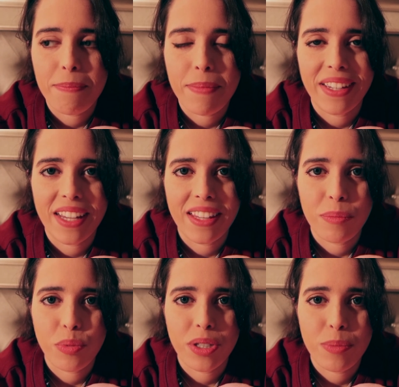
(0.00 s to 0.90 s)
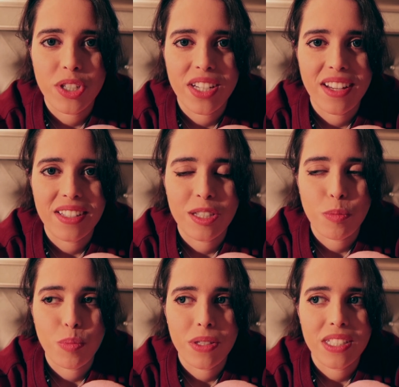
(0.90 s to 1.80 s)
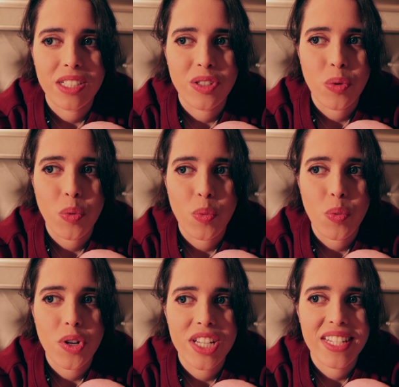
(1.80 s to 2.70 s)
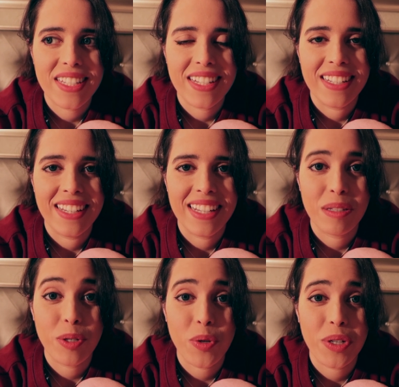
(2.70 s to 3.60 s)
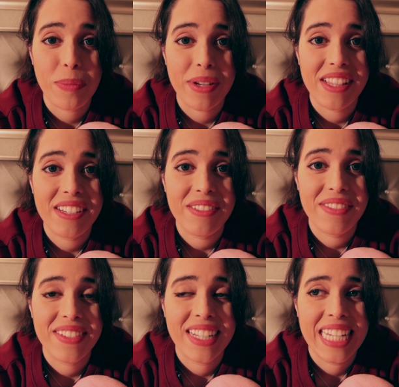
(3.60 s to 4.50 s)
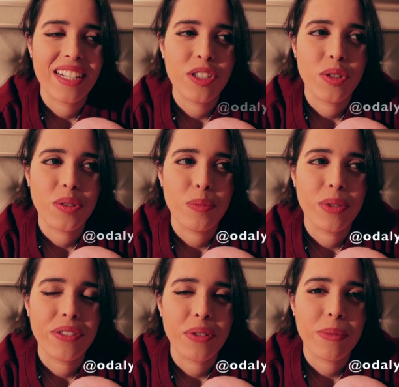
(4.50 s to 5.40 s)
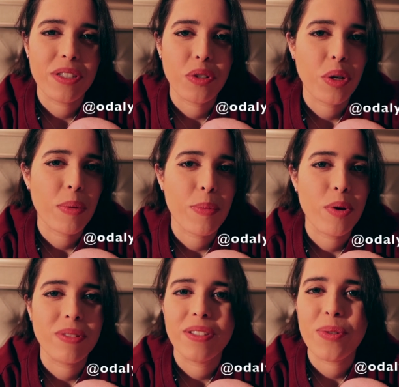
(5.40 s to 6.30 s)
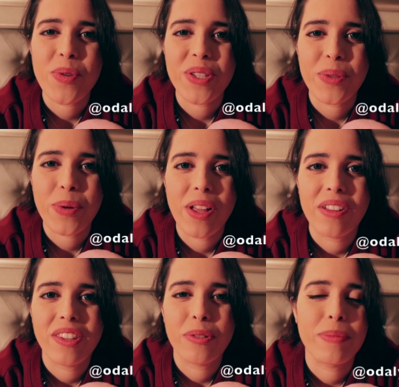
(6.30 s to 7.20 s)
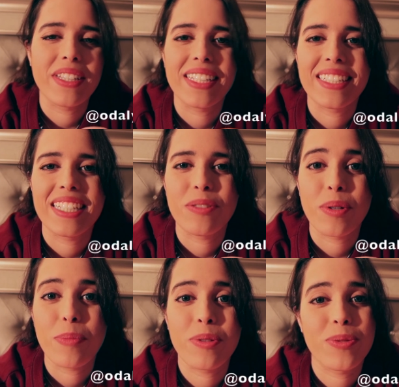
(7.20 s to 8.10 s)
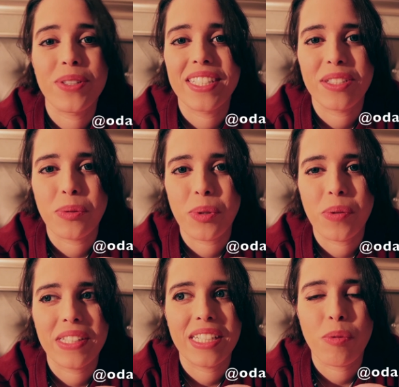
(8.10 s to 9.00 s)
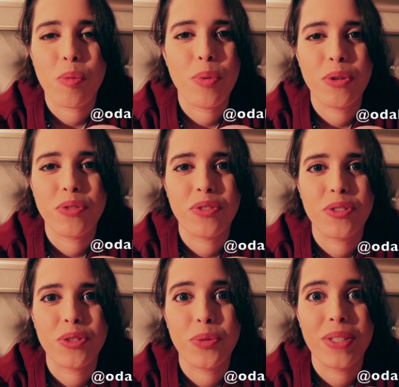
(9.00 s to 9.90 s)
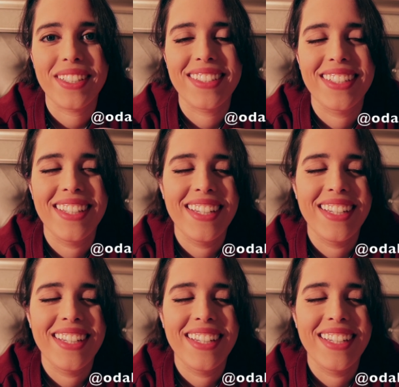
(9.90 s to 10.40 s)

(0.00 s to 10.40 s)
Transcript: But yeah, that pretty much has been what has been going on in my life. And I took a break from Instagram and post every once in a while. There would be like days where I post 3 days in a row, and then I will post for 2 weeks.